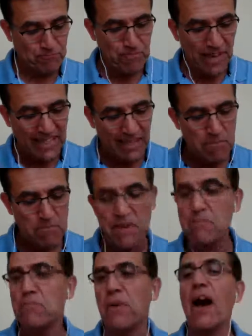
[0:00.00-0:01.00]
make them
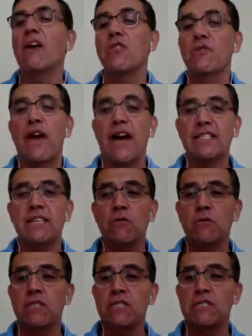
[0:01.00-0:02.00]
be proud of acting
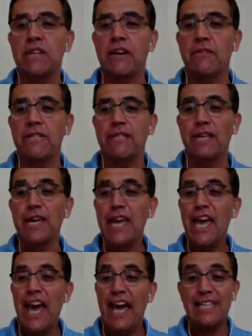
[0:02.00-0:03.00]
with integrity.
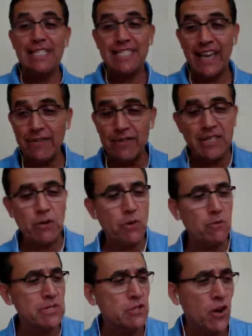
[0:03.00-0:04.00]
And integrity,
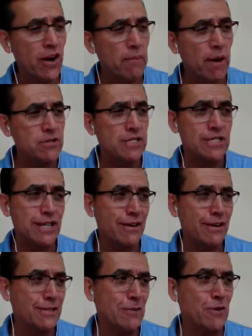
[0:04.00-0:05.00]
when we talk about
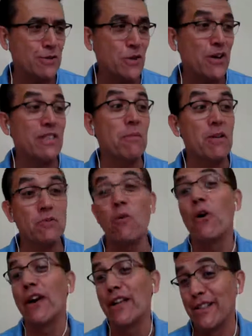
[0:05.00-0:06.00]
integrity, we're talking about
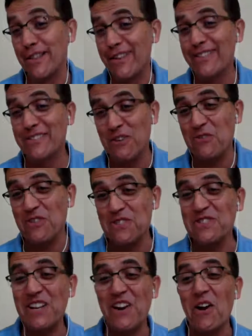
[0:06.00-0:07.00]
moral. So
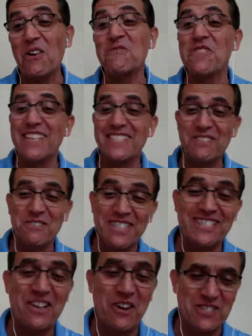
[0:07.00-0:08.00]
there's a lot of things to
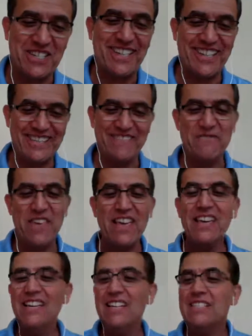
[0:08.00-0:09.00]
discuss here.
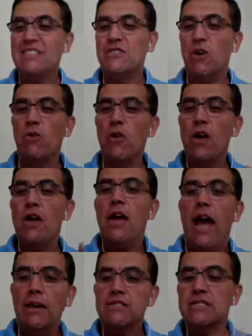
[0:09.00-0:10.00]
So
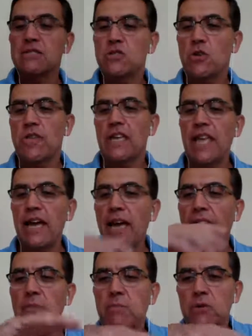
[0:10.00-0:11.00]
then
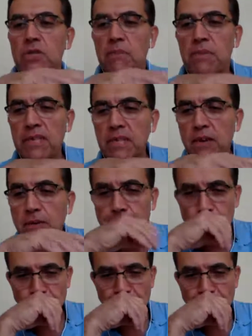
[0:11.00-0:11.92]
I put the video.